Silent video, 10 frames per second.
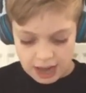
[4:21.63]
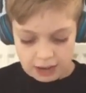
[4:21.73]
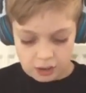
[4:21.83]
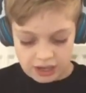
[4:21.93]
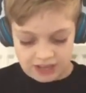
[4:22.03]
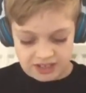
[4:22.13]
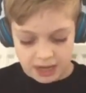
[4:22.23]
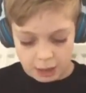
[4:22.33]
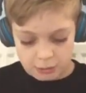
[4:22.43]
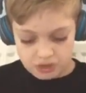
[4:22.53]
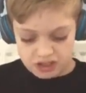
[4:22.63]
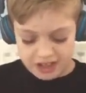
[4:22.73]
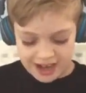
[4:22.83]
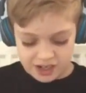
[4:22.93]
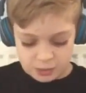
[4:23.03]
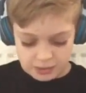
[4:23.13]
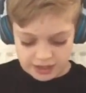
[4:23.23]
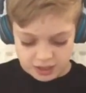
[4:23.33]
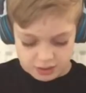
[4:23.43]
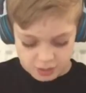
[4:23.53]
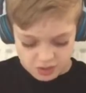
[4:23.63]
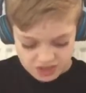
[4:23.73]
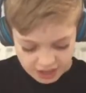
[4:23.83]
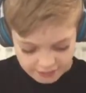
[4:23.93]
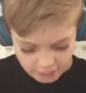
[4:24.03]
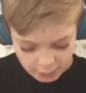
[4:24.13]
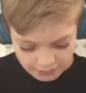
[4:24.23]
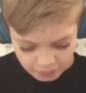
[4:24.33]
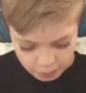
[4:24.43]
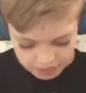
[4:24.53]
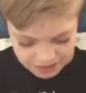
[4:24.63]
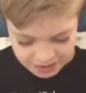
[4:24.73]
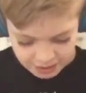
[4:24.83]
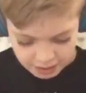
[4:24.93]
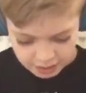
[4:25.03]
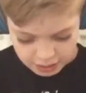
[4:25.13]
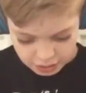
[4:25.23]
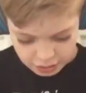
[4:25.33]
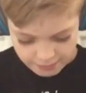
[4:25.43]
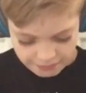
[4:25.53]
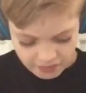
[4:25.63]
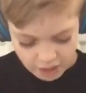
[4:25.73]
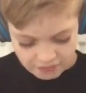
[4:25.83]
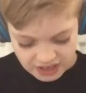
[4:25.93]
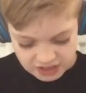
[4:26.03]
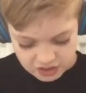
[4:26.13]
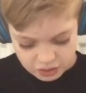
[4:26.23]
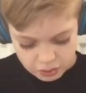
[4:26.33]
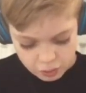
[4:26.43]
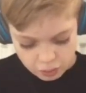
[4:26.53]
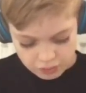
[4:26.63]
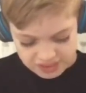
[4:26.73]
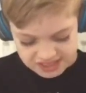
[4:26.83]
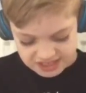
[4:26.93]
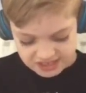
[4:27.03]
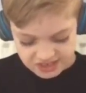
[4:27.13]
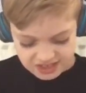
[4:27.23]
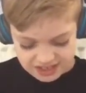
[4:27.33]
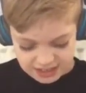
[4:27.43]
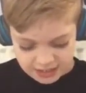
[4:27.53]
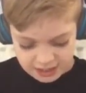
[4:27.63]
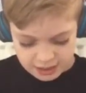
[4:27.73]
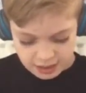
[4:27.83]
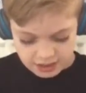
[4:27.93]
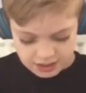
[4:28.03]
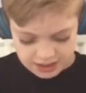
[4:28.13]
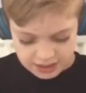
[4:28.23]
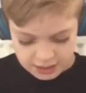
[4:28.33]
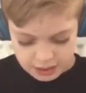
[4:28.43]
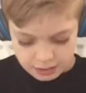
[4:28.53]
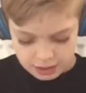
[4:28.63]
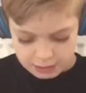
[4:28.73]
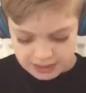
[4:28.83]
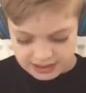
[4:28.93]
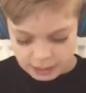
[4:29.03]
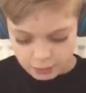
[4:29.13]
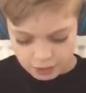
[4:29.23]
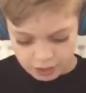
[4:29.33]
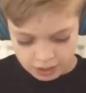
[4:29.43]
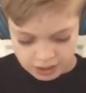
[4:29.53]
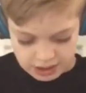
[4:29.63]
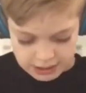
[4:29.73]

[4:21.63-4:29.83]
Hang on, let's see how much the next one is. I'll save up for it. Um, 5,000 coins. Okay, okay. Can make that work.